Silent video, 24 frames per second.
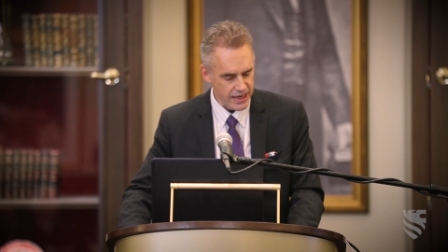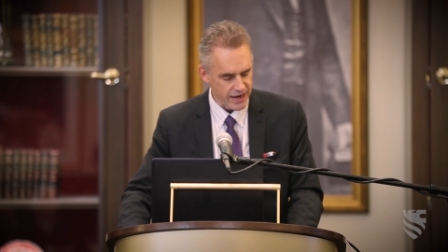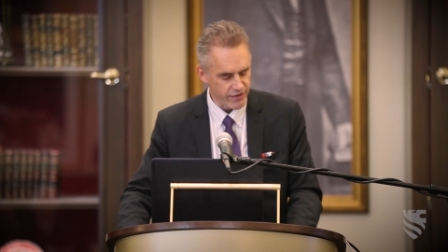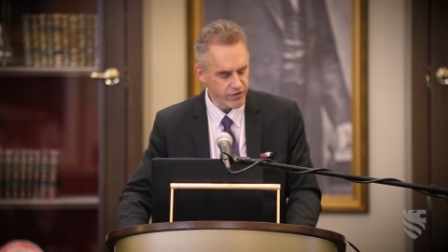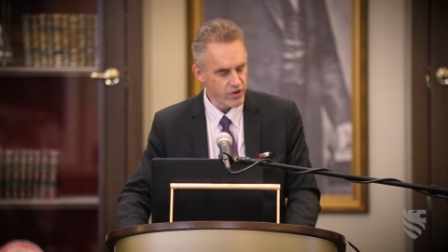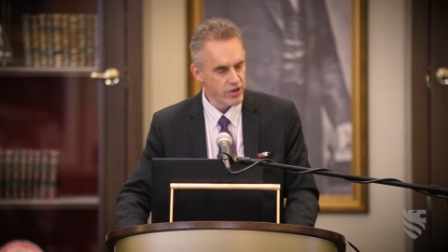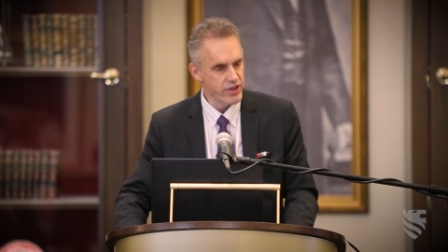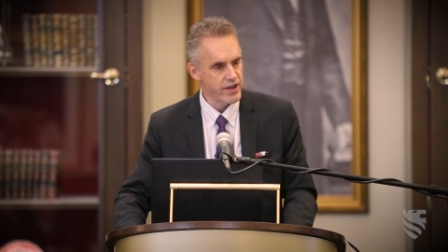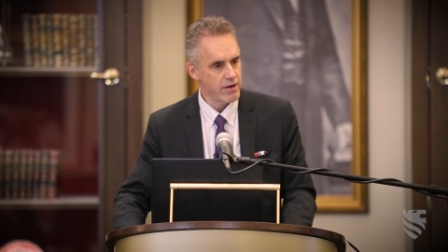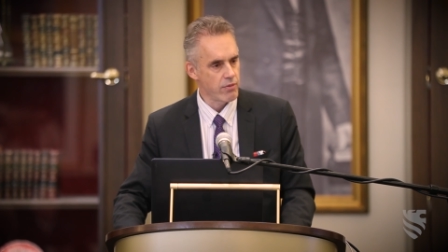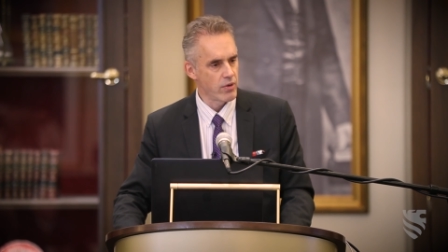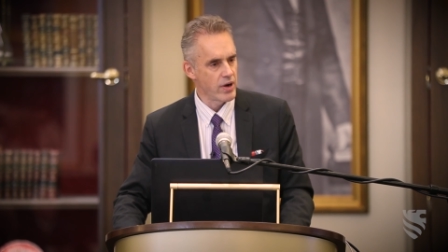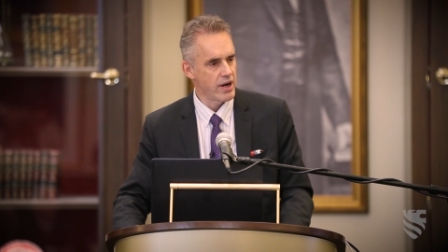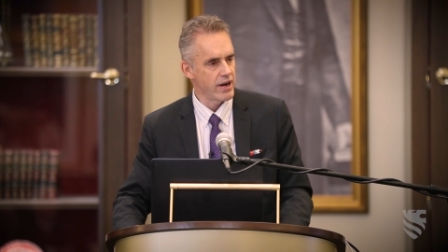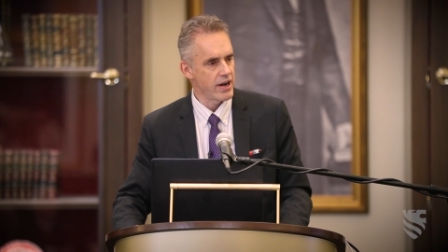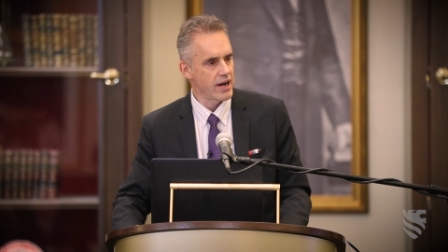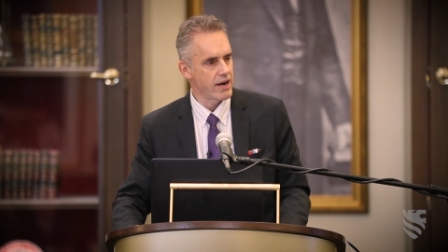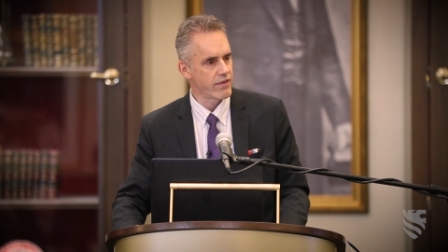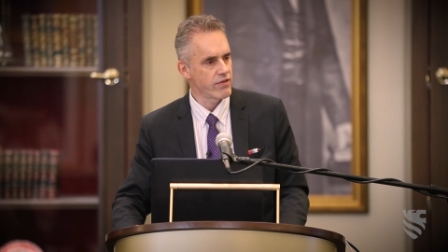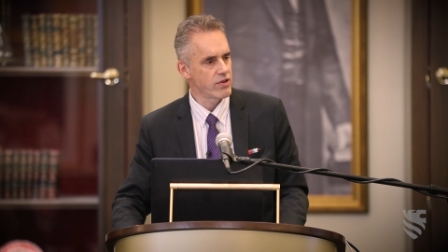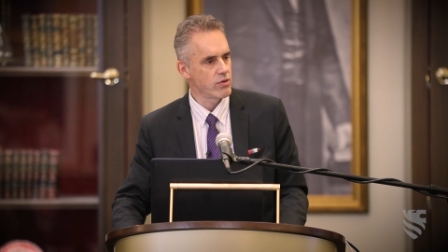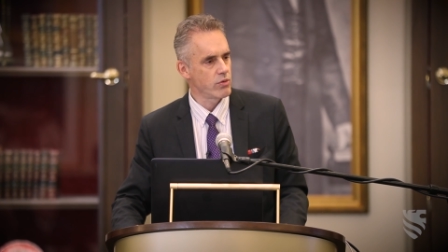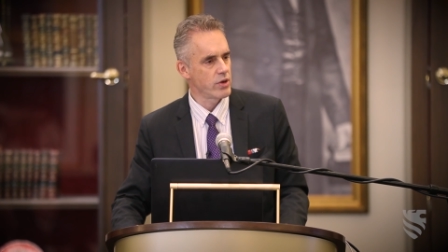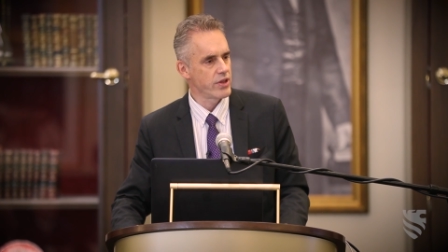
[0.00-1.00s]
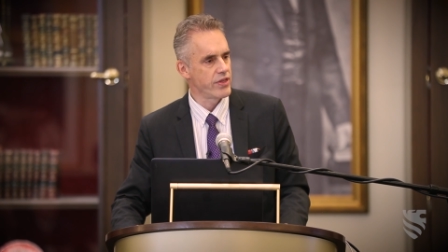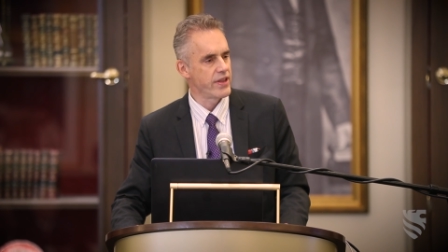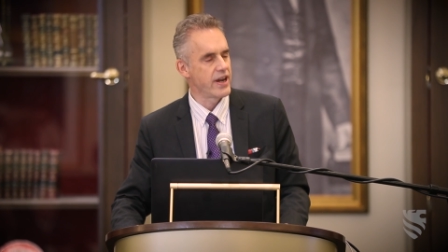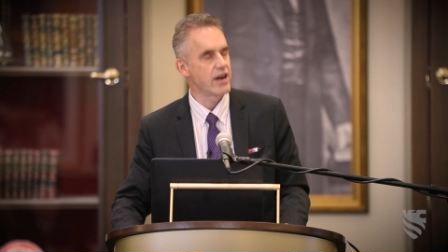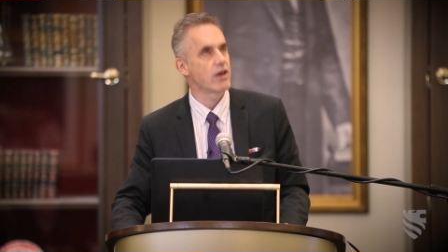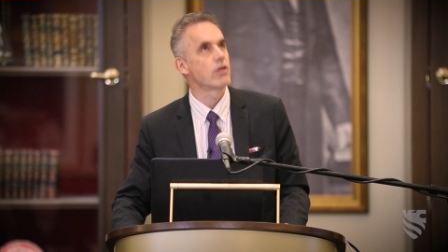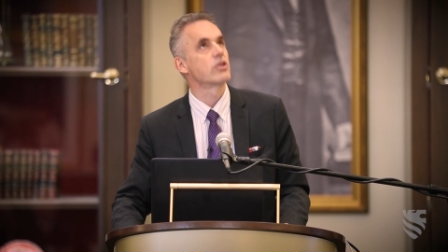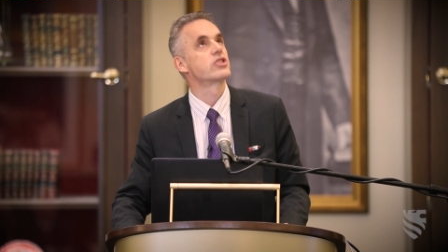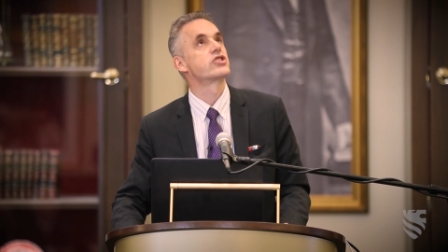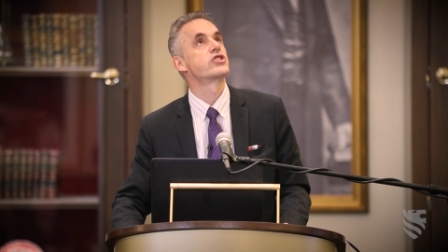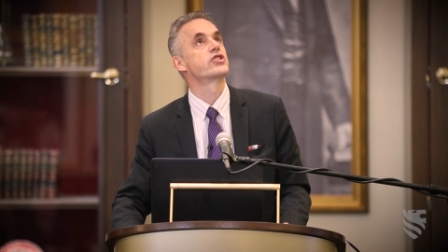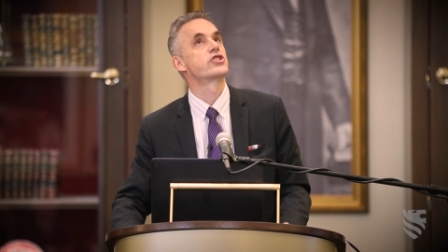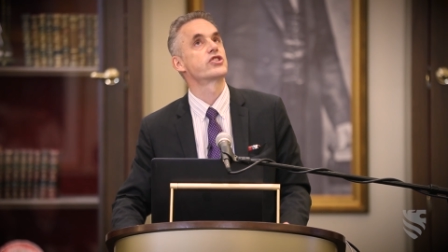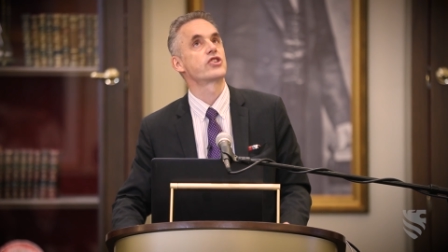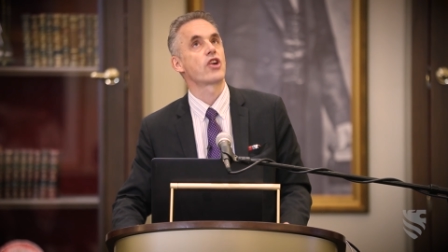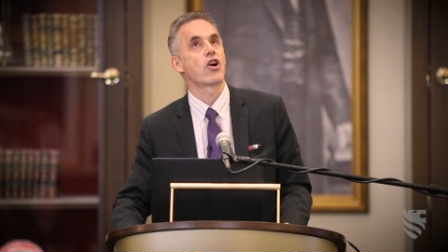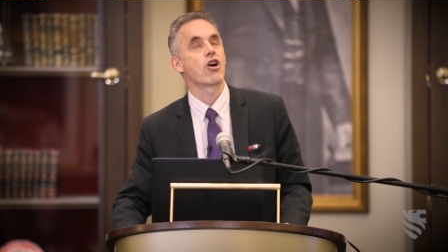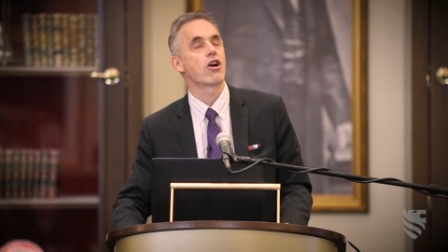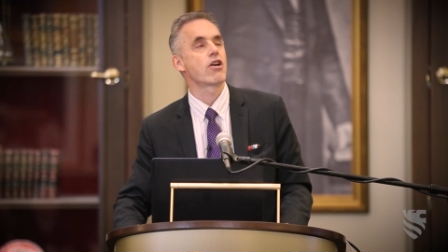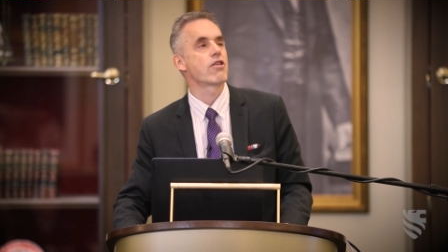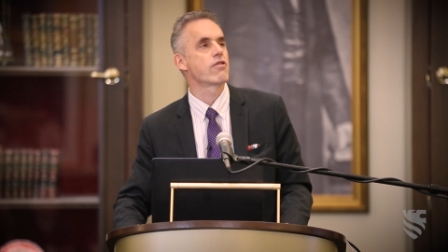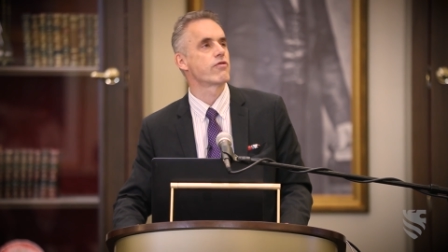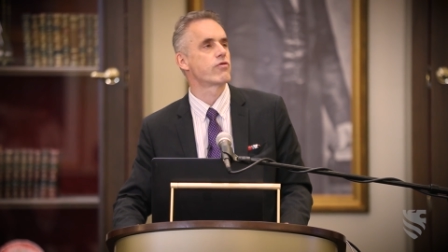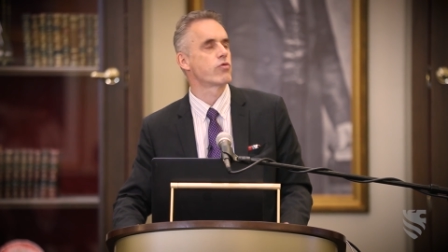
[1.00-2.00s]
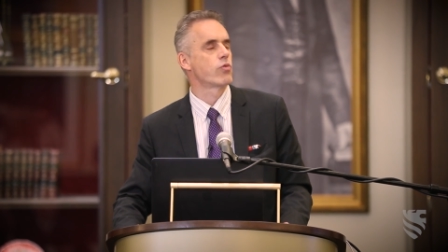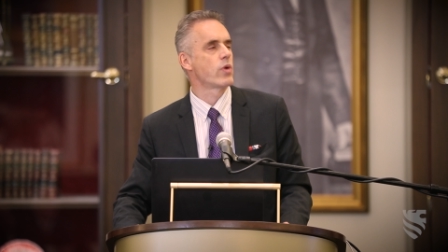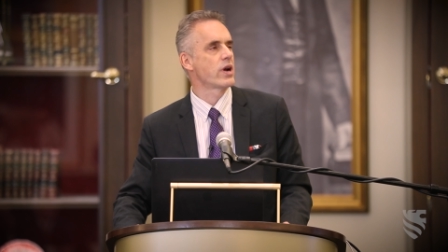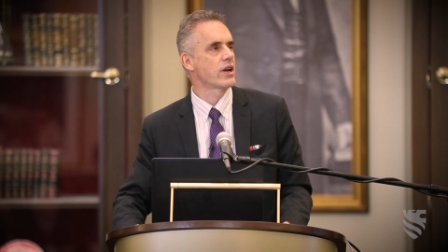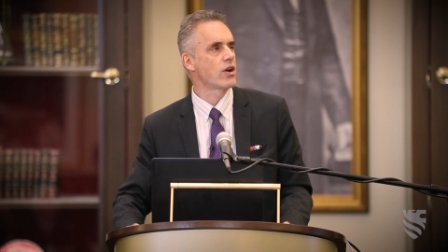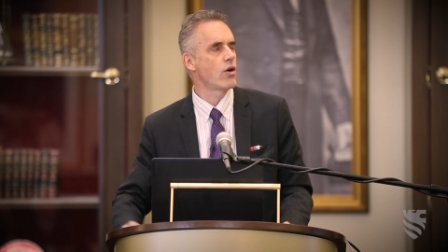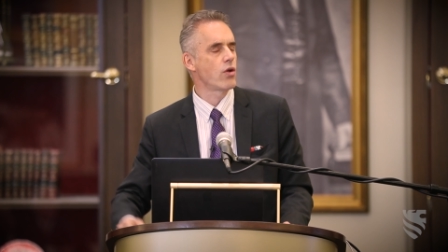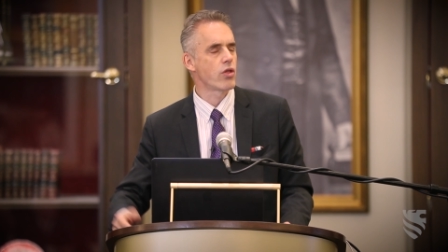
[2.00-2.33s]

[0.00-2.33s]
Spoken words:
Everyone there is starved,